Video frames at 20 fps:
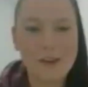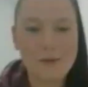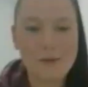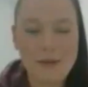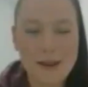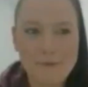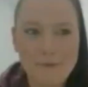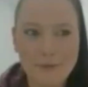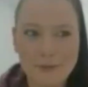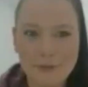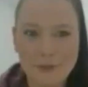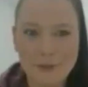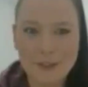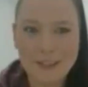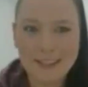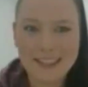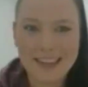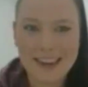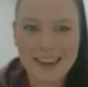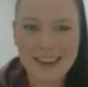of people do
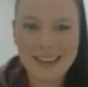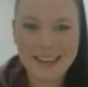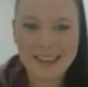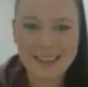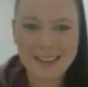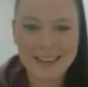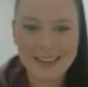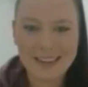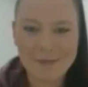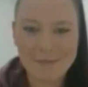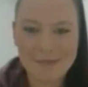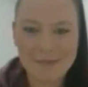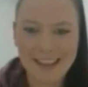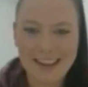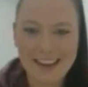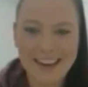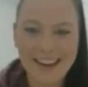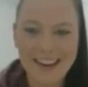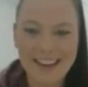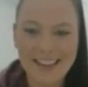start as a
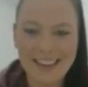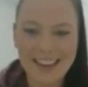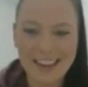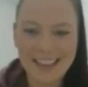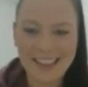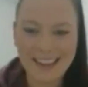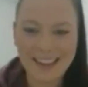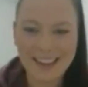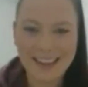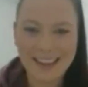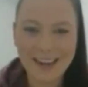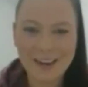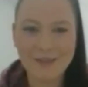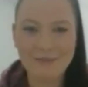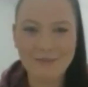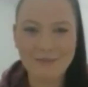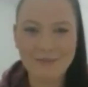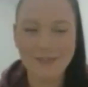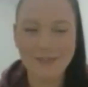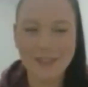player and they think they
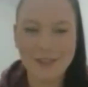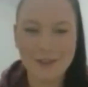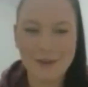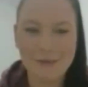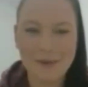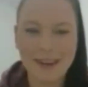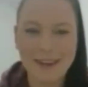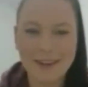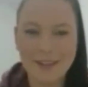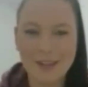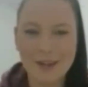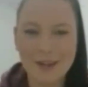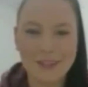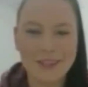could probably do a better job.